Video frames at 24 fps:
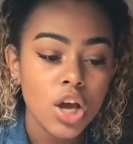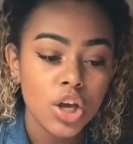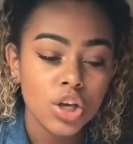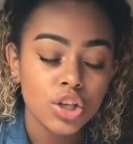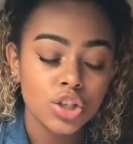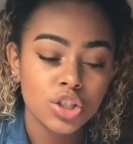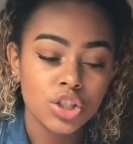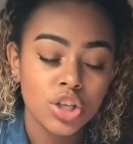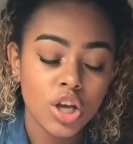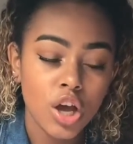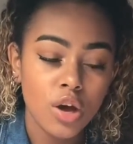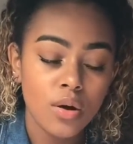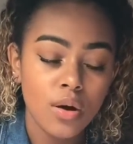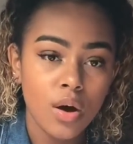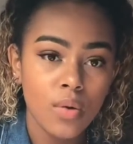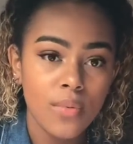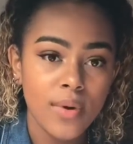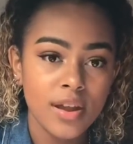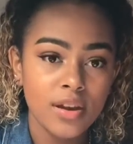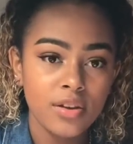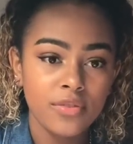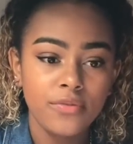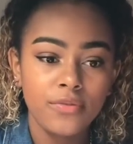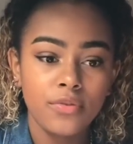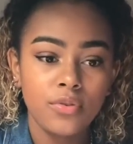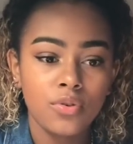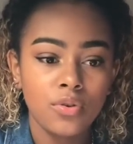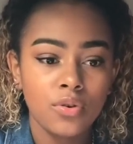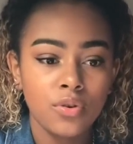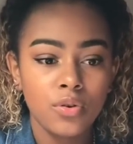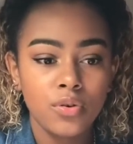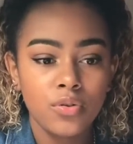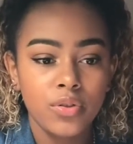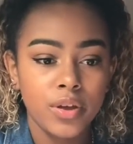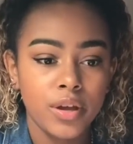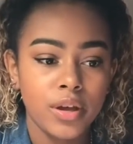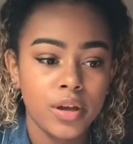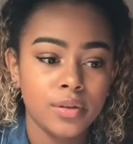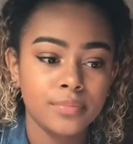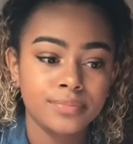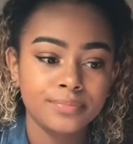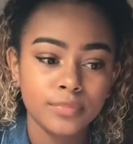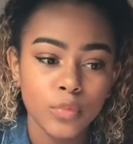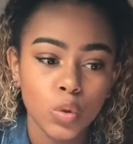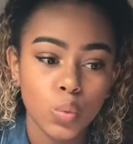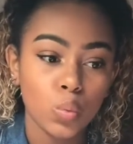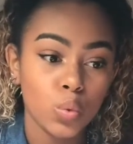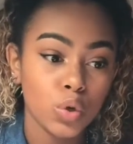So I went for the
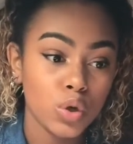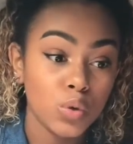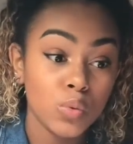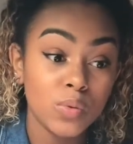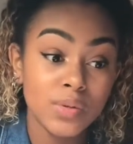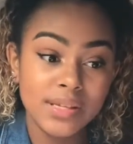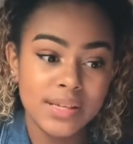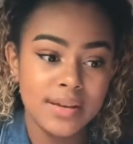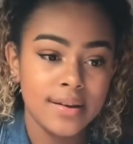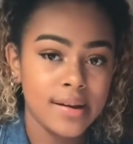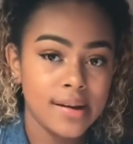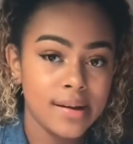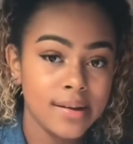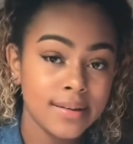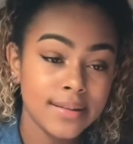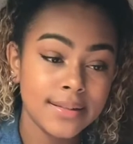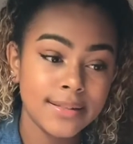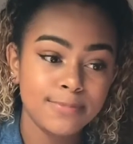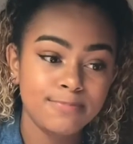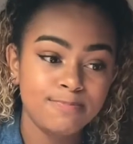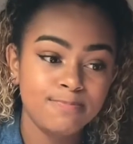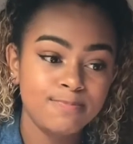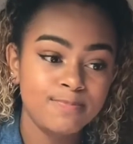wooziness.